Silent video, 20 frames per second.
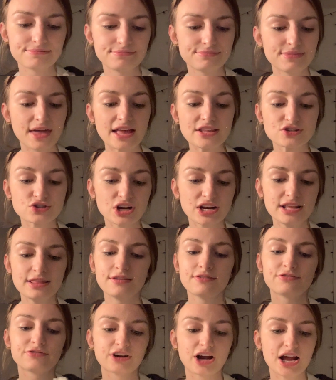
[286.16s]
That's right in
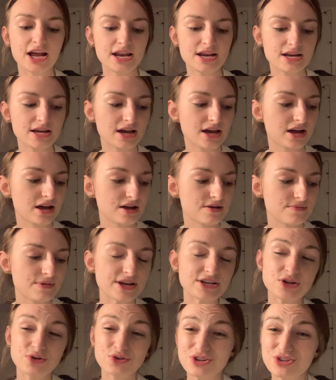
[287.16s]
the front. I
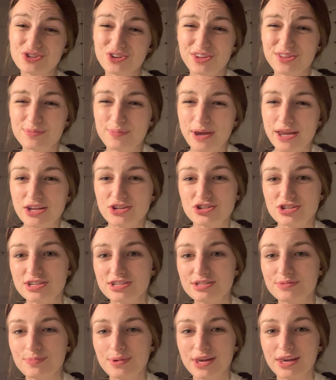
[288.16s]
don't use all the
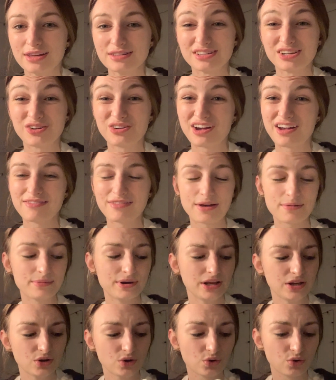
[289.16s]
pages because I don't have that
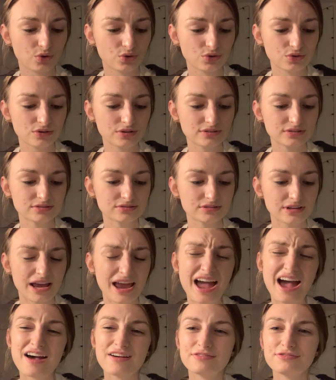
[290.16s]
many goals. I
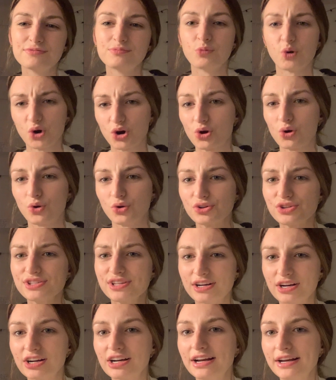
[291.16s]
have more goals
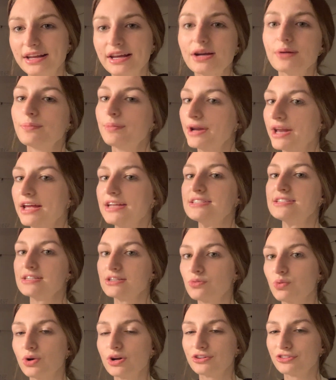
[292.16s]
than are in here, but I
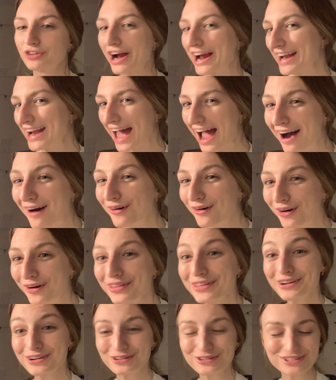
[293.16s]
didn't want to write out all
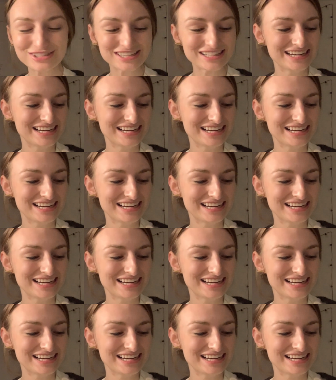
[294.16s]
the goals.